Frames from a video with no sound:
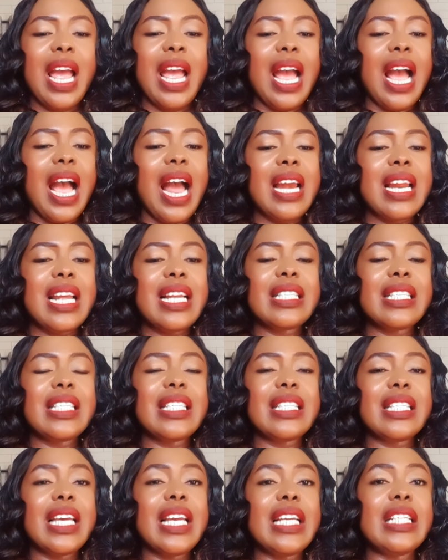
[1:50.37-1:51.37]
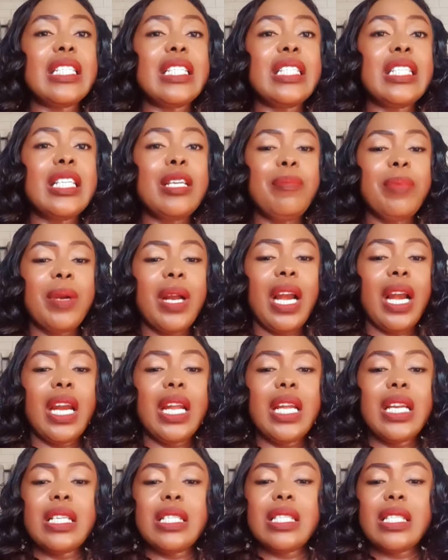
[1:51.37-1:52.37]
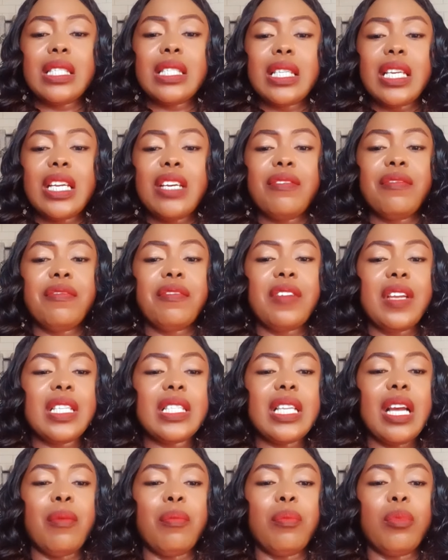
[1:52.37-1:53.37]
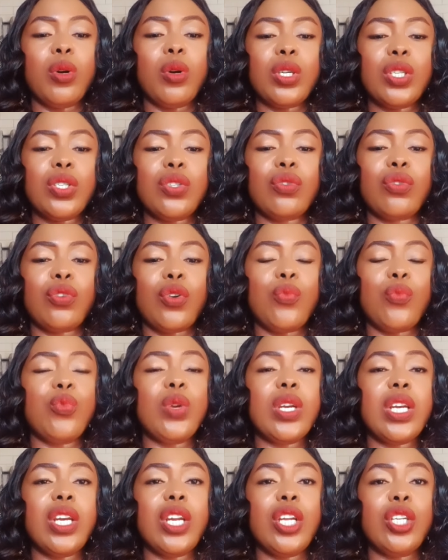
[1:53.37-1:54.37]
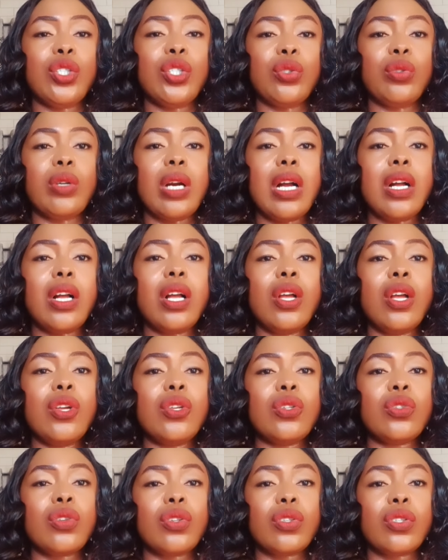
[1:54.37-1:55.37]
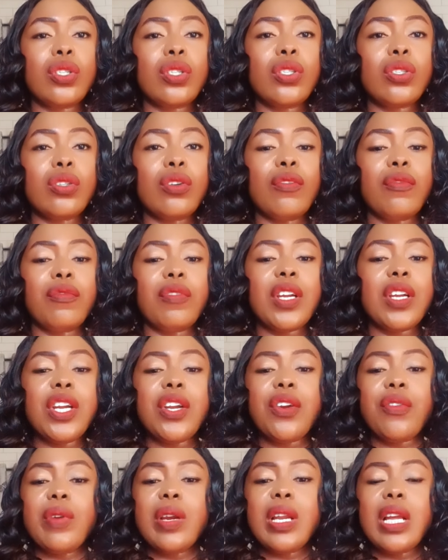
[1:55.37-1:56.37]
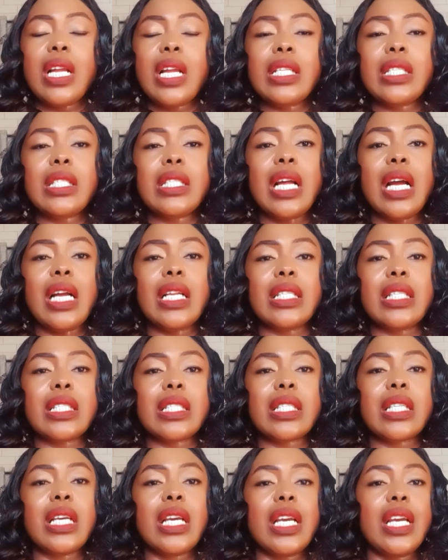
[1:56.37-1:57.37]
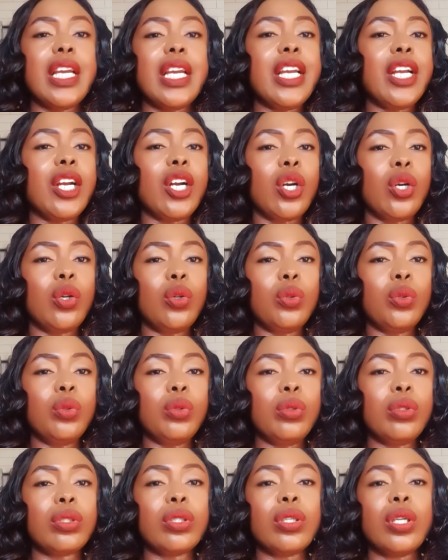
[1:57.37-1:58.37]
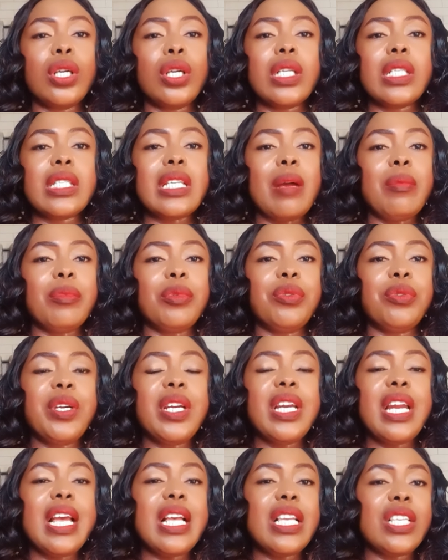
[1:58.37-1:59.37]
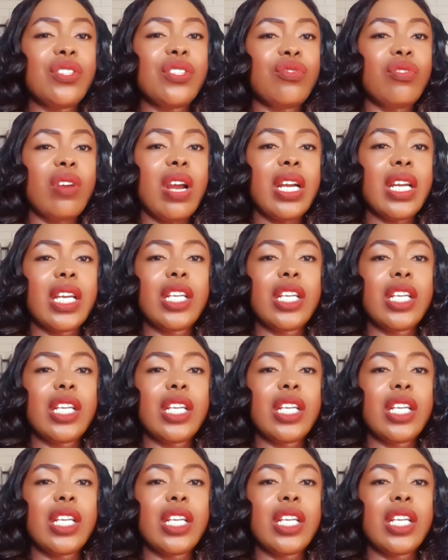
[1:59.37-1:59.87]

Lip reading: and it is a deep cleansing face and body scrub with natural sources of ingredients that include tamarind extract.